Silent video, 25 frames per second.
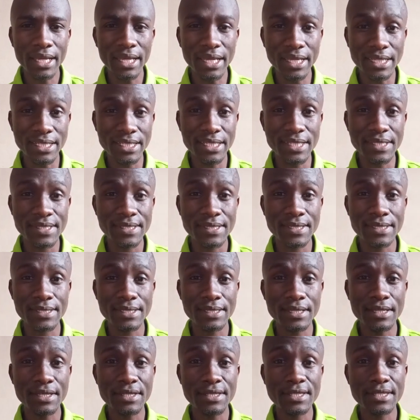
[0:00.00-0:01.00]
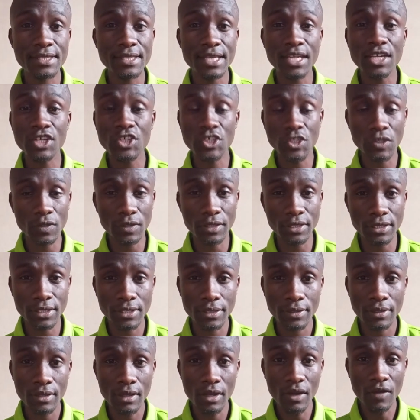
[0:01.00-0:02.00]
it is
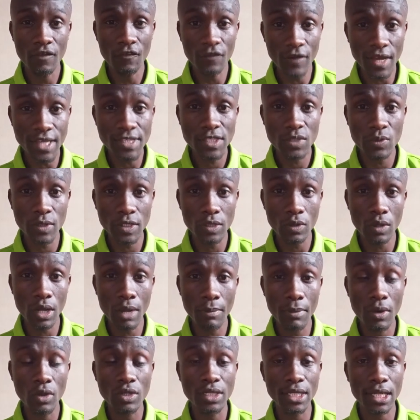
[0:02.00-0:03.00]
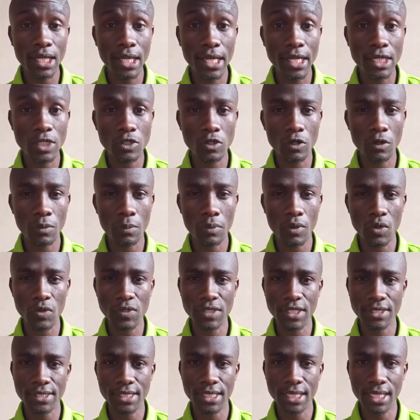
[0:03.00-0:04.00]
sectioned. First, we talk about electoral
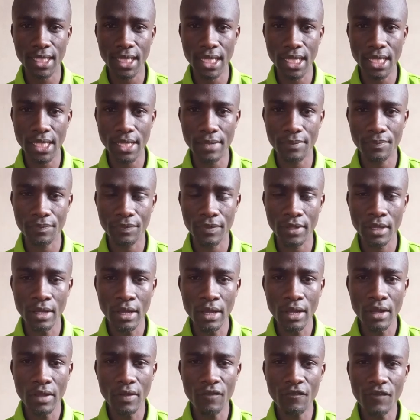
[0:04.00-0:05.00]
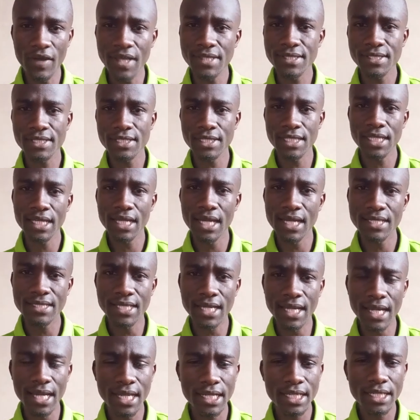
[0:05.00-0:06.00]
process in Kenya. First thing,
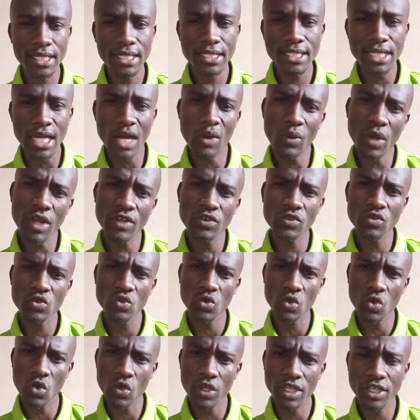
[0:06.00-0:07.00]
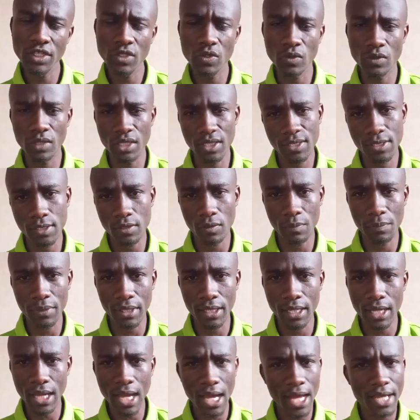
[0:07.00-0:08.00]
as a candidate, I want you to go into this
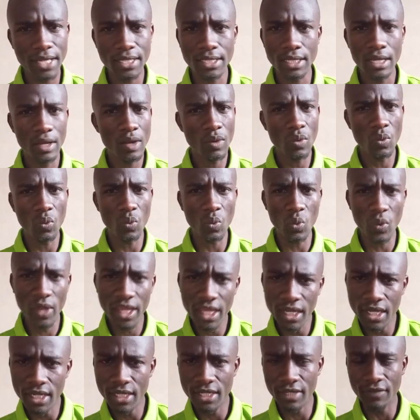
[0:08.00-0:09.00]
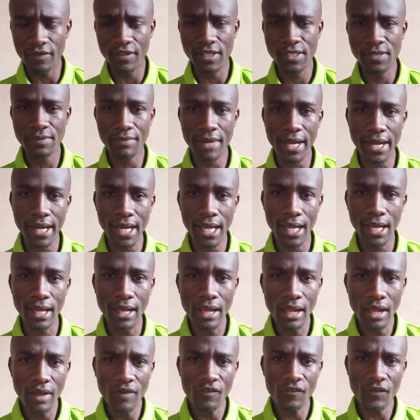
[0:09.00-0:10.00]
topic and read it in this manner.
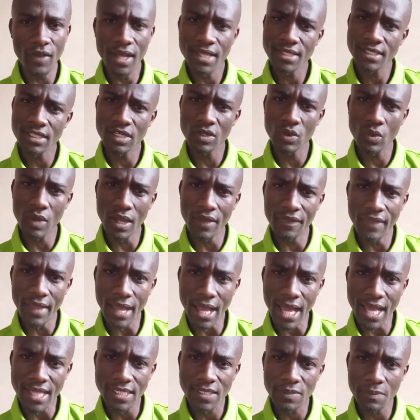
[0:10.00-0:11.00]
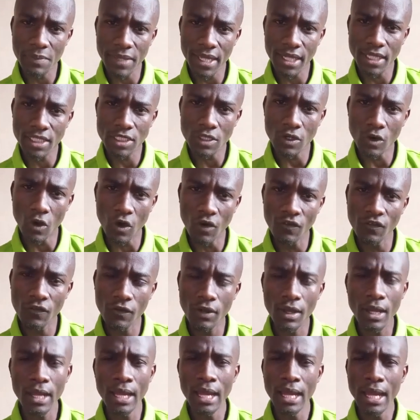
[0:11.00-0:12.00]
First, look at the aspect
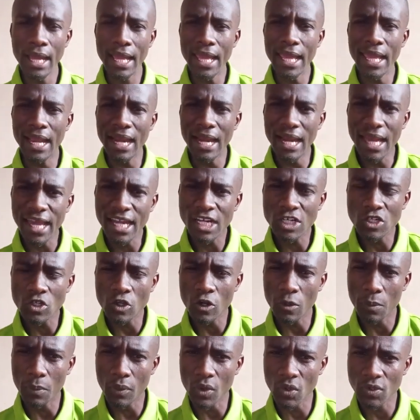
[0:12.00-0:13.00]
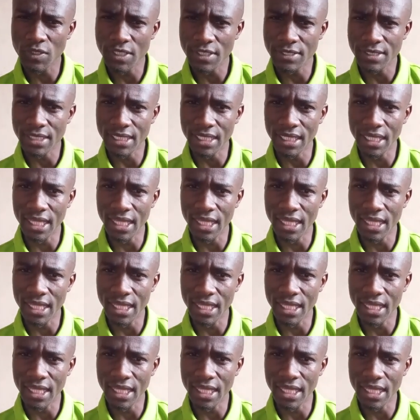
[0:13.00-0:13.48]
of electoral process in